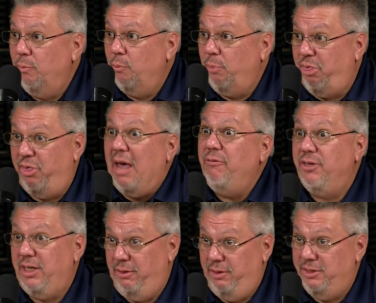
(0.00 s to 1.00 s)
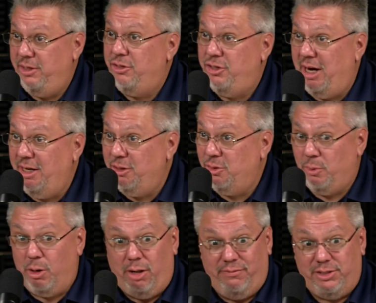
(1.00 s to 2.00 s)
theft in these exchanges
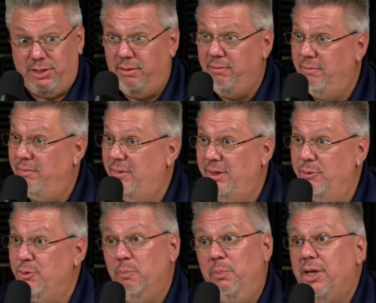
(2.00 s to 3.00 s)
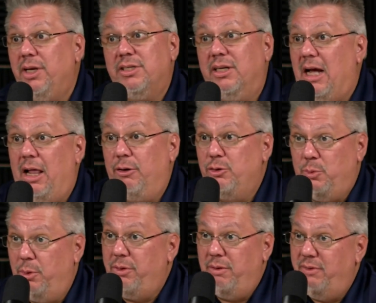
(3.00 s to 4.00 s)
where all of a sudden there's millions of dollars
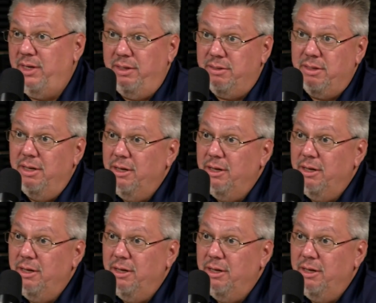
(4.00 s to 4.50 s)
worth of these